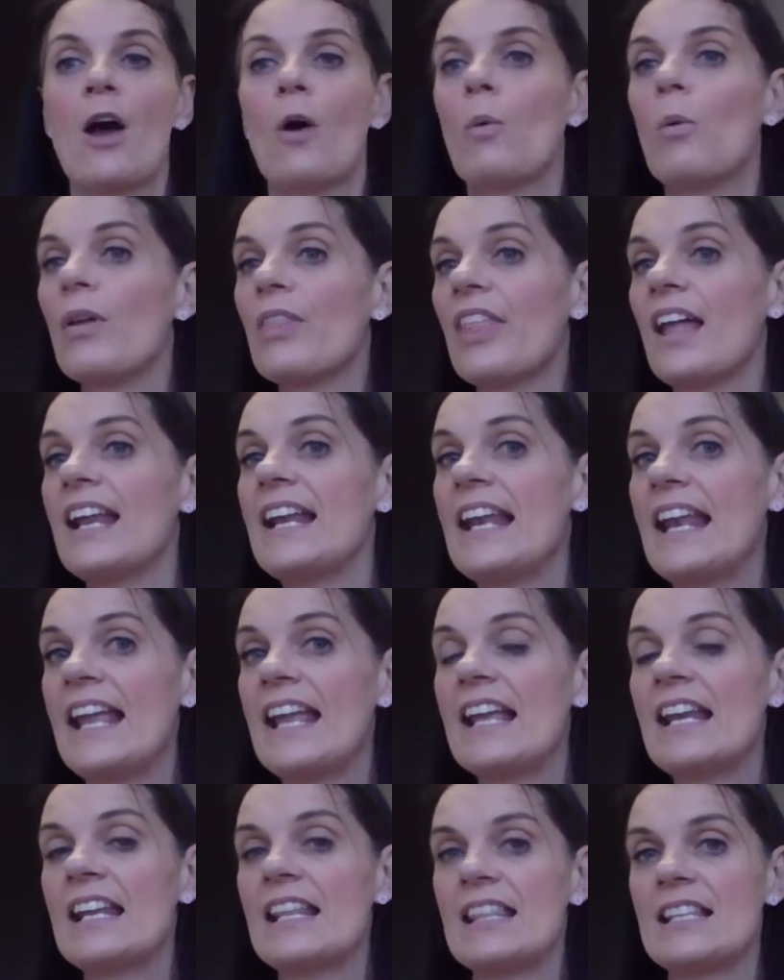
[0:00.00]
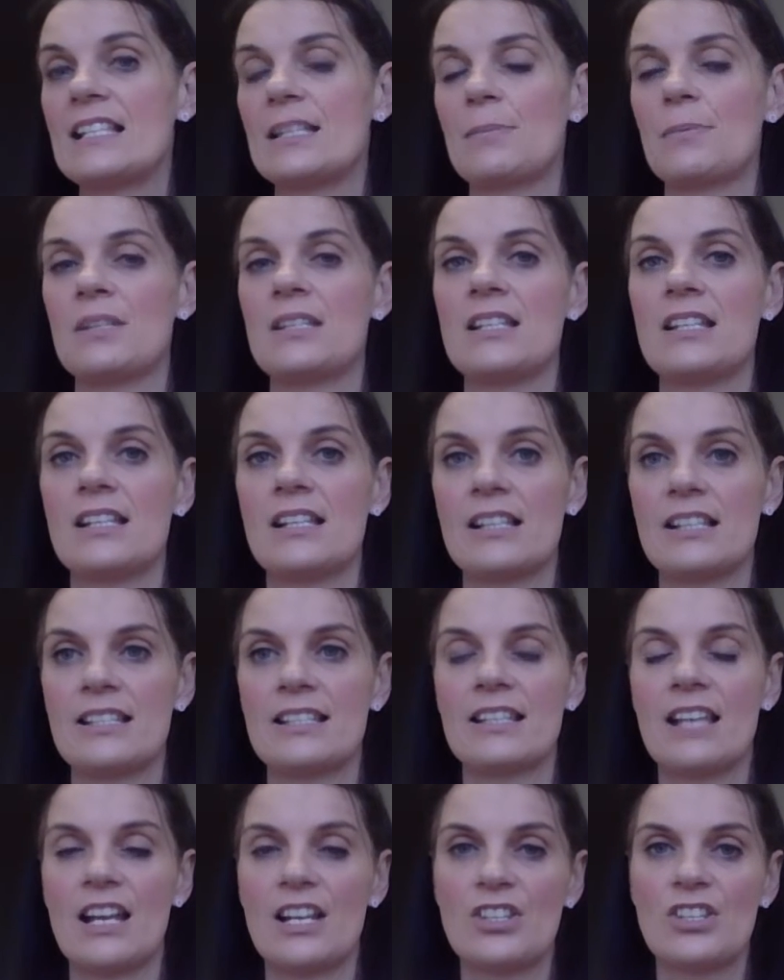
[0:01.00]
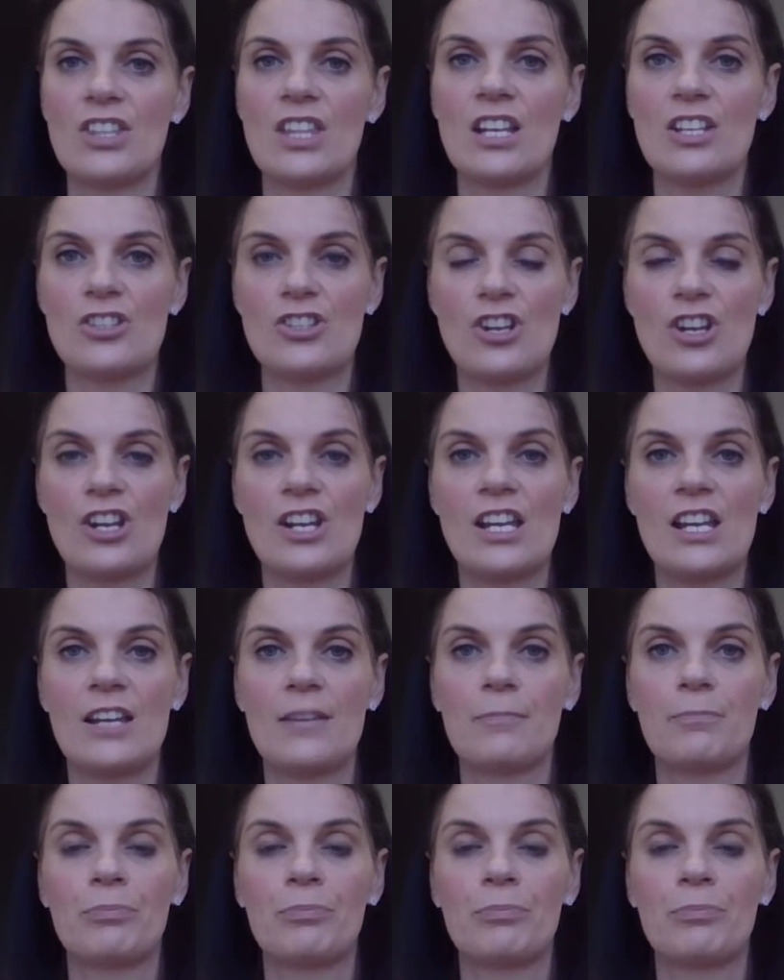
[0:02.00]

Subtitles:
what they need at this particular stage of their journey.